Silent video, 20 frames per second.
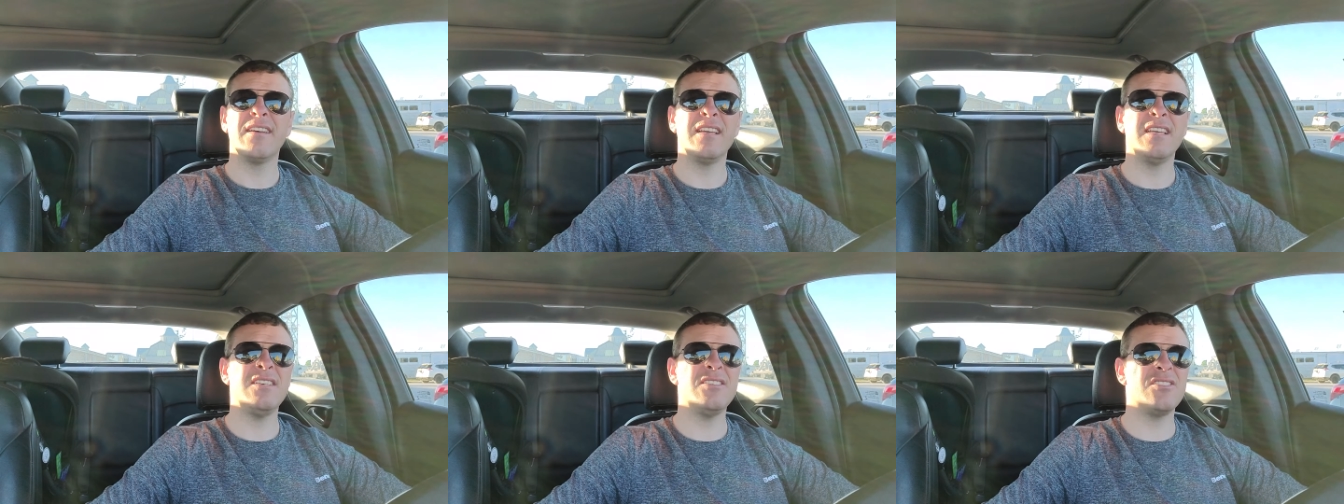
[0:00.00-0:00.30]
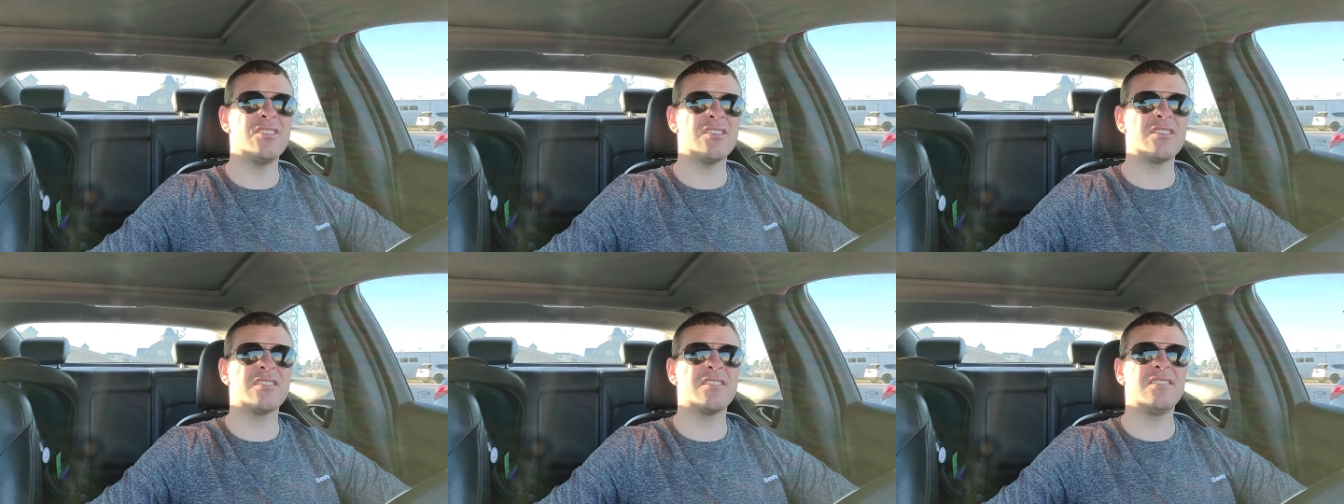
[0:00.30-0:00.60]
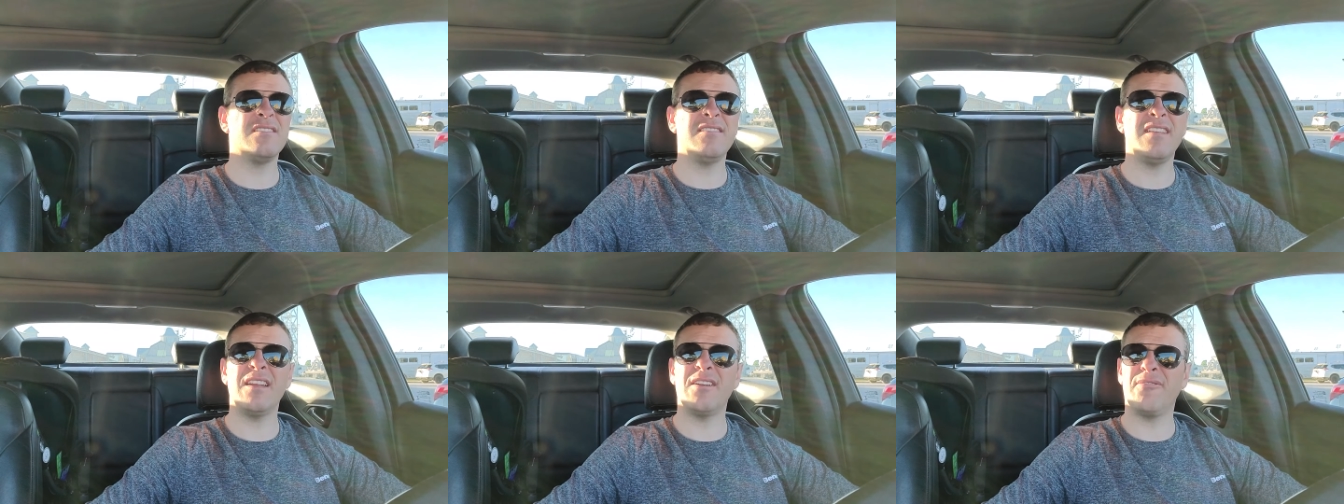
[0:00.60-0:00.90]
He's just
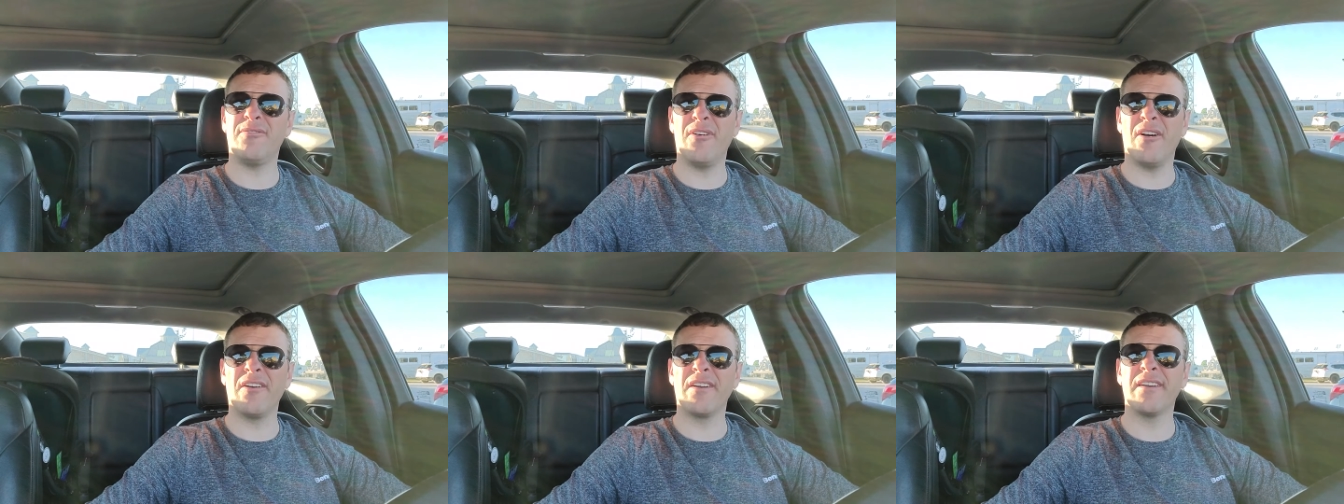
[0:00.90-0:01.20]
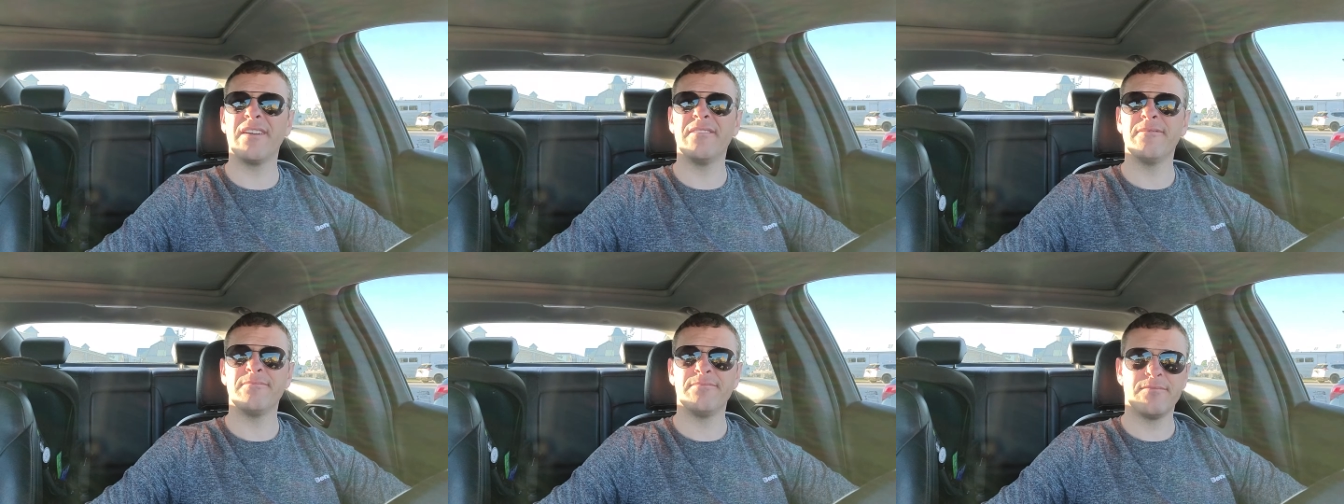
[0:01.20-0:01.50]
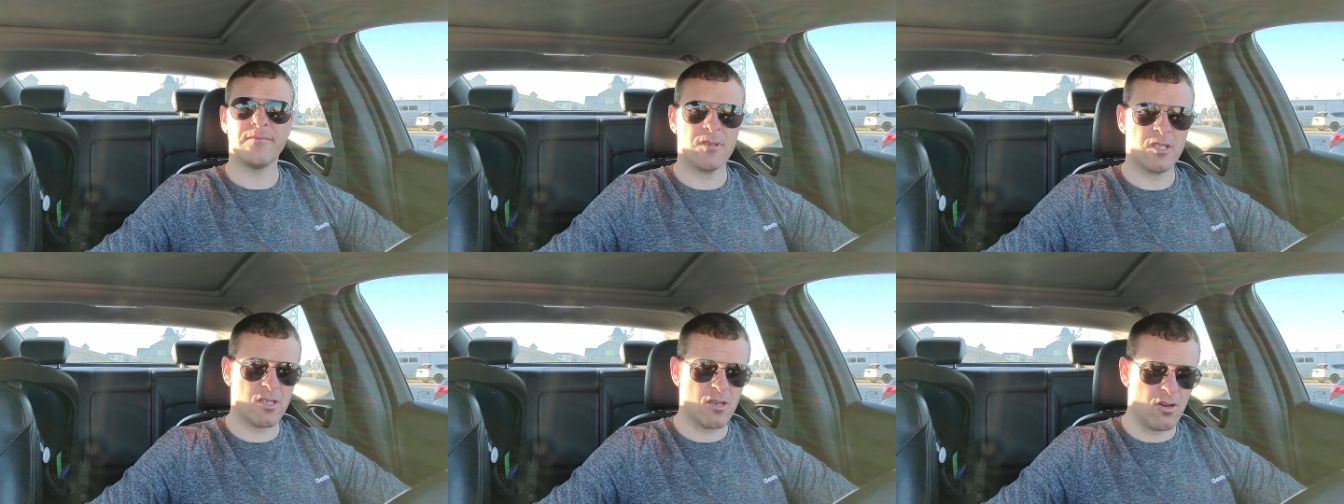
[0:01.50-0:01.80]
in a funk.
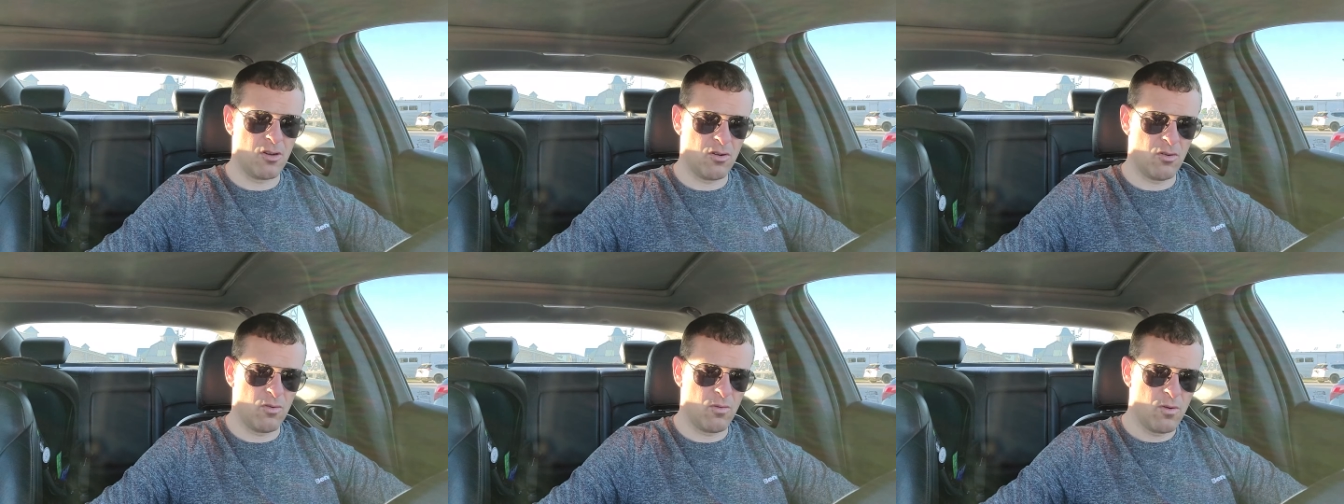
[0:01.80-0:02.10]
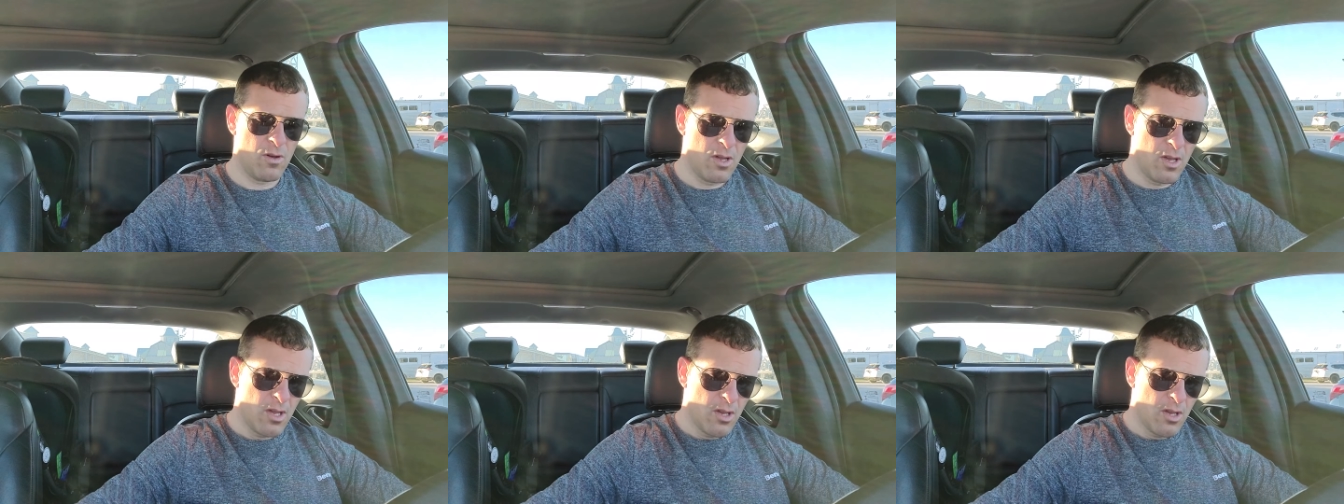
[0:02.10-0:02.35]
So